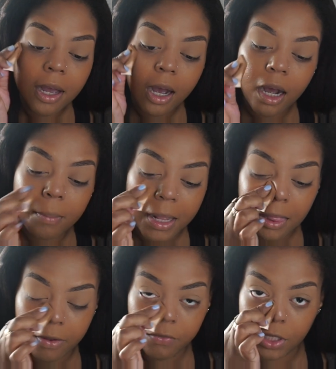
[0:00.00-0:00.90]
I
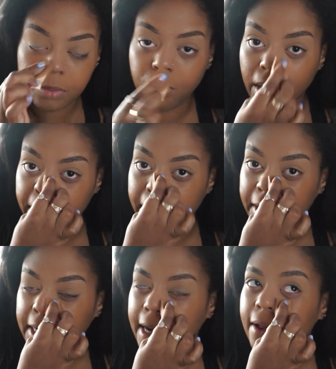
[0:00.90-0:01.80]
love this
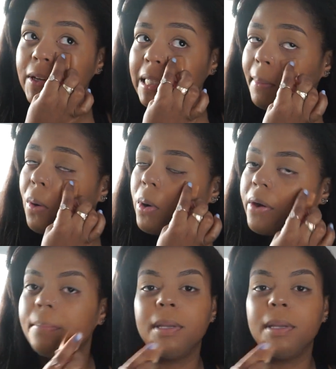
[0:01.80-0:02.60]
product, and every time I wear it,